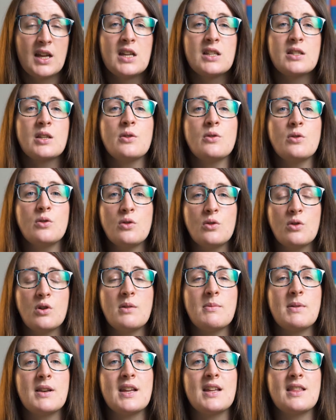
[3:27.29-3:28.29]
So
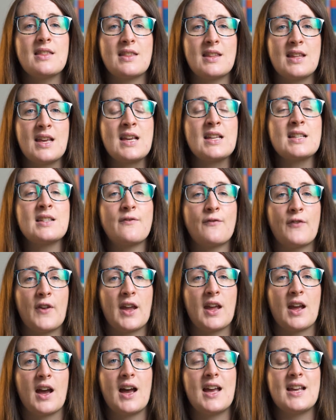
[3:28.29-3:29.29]
normally this
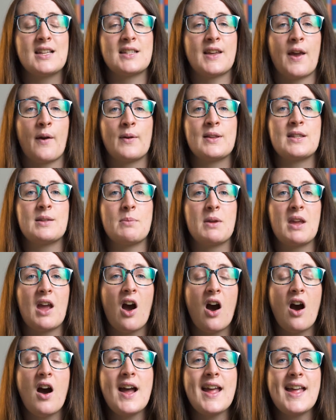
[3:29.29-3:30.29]
figure is going to be
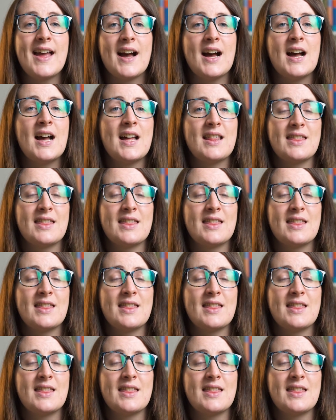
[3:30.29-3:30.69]
higher